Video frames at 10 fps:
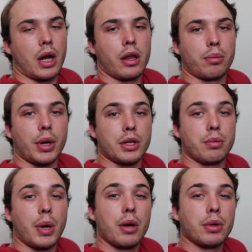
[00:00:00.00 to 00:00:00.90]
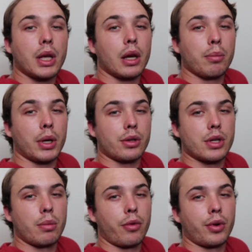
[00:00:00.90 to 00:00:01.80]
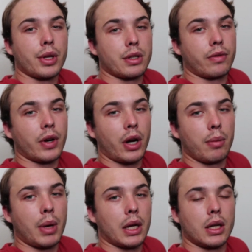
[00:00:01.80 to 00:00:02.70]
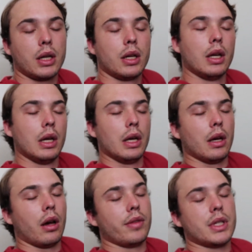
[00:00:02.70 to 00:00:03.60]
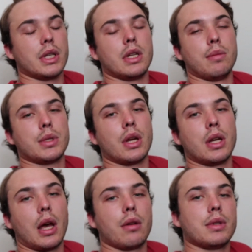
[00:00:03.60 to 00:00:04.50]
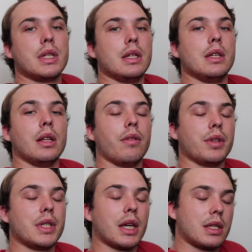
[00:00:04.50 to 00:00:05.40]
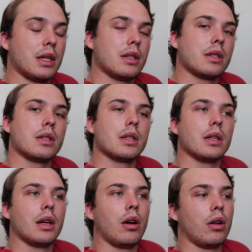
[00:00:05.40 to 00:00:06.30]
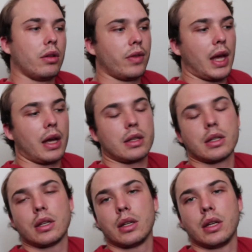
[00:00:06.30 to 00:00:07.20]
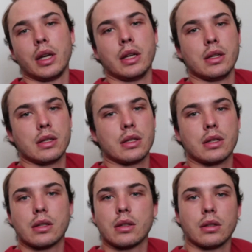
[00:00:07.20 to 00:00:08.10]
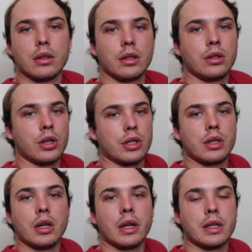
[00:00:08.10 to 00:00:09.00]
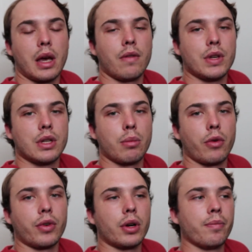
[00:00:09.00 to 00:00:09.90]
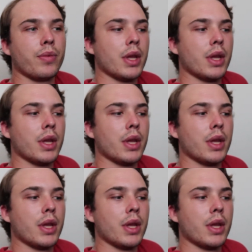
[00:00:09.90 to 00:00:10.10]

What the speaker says: kind of the price you pay with getting a bigger subwoofer. That's a ferrite magnet. Obviously Team Sundowns, DC level 6s, all of that is just, it's a heavy subwoofer.